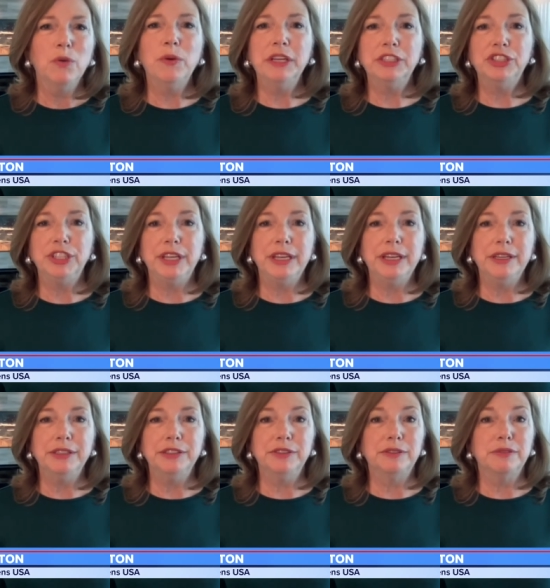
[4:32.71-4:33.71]
which
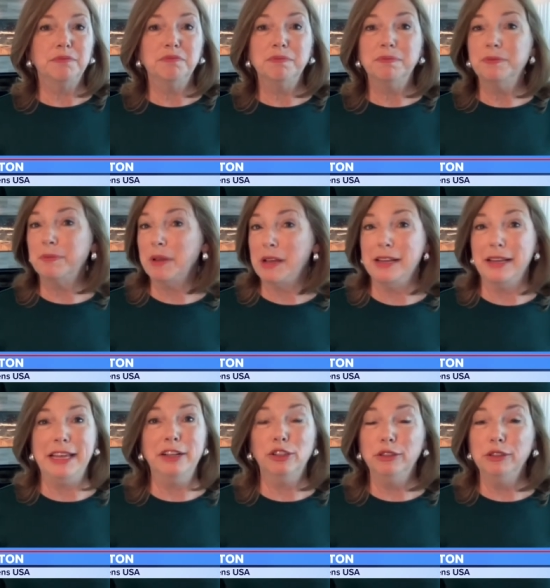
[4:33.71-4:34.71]
is
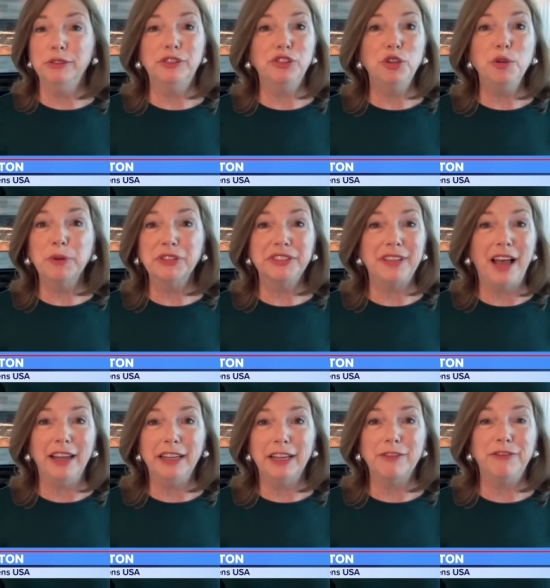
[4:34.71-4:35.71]
includes
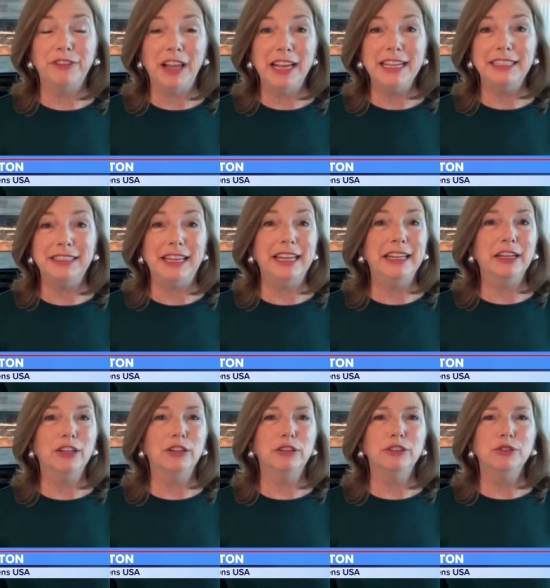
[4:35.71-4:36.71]
supersonic flight, it
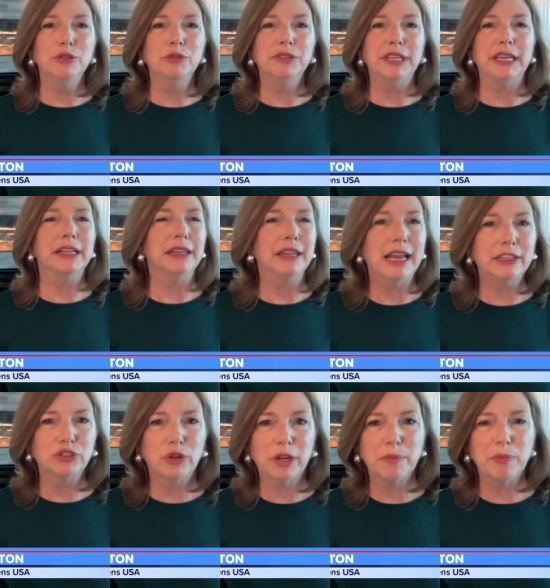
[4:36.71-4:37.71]
includes
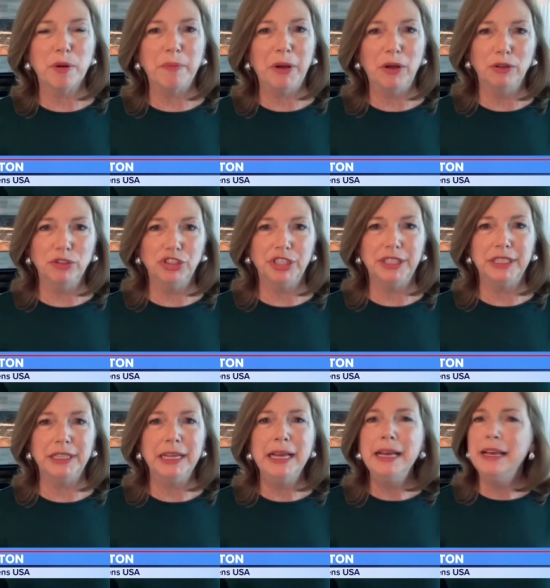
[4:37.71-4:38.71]
electric
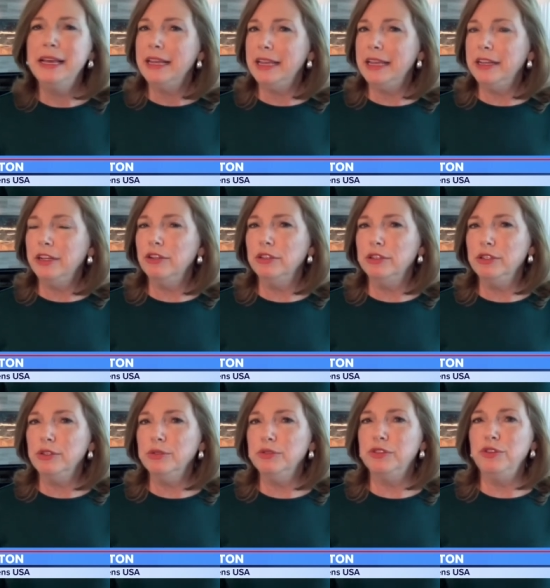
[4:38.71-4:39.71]
propulsion, it
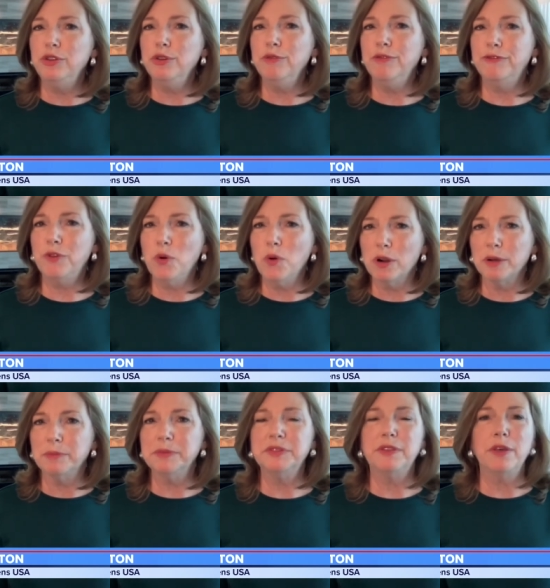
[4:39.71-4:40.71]
includes new
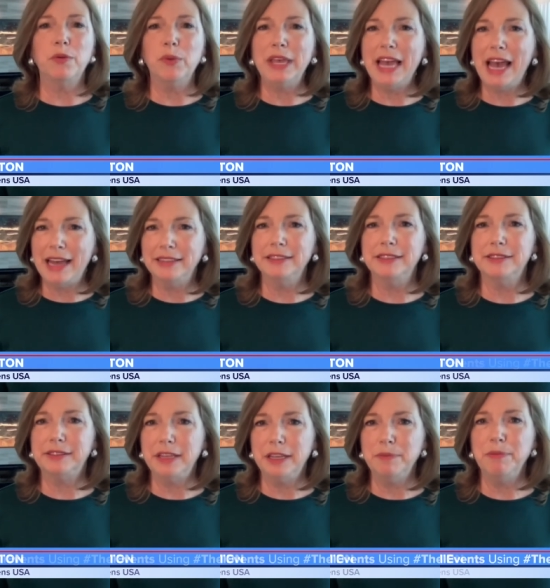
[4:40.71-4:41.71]
forms that we hadn't
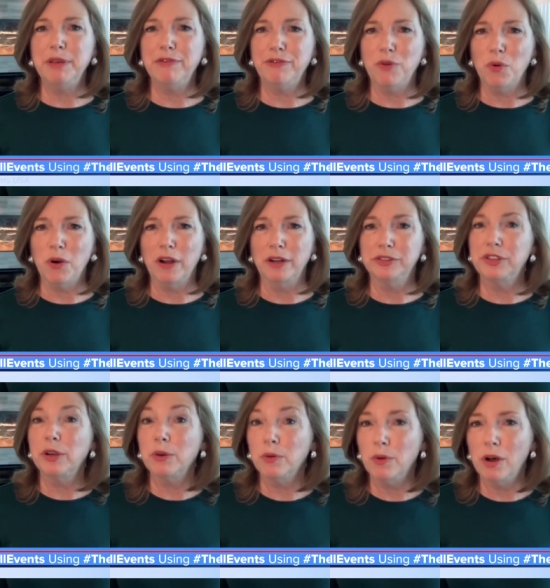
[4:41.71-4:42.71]
seen before.
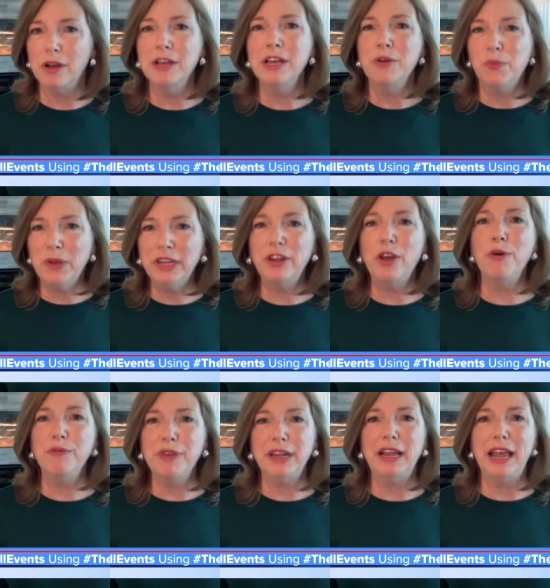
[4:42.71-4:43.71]
So we
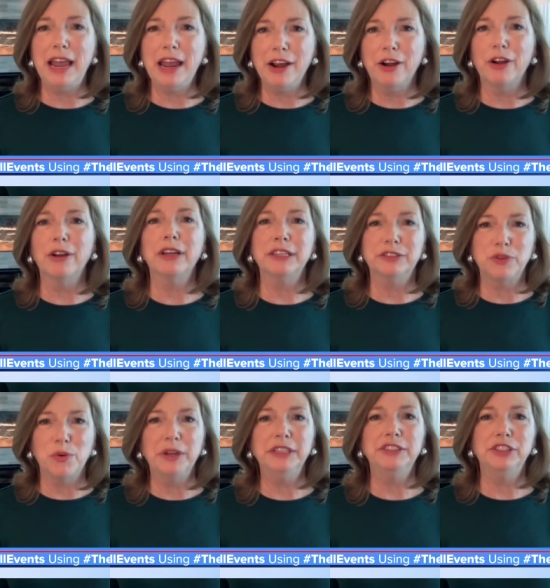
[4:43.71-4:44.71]
know that air is
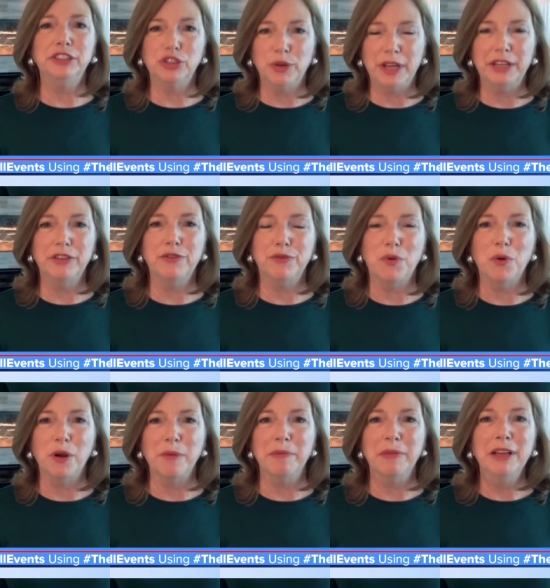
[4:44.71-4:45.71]
going to
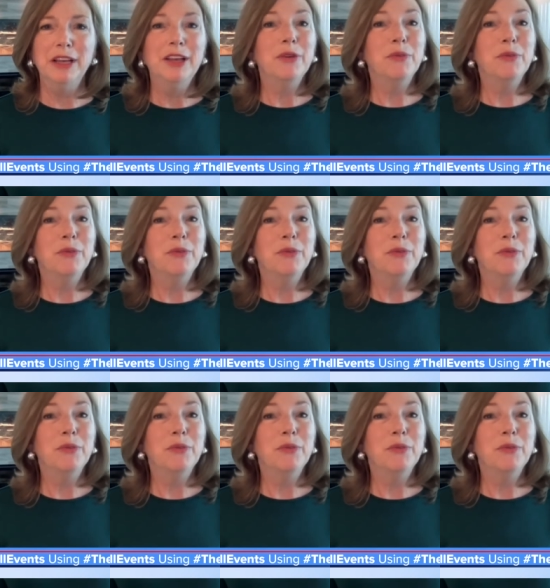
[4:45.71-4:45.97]
transform.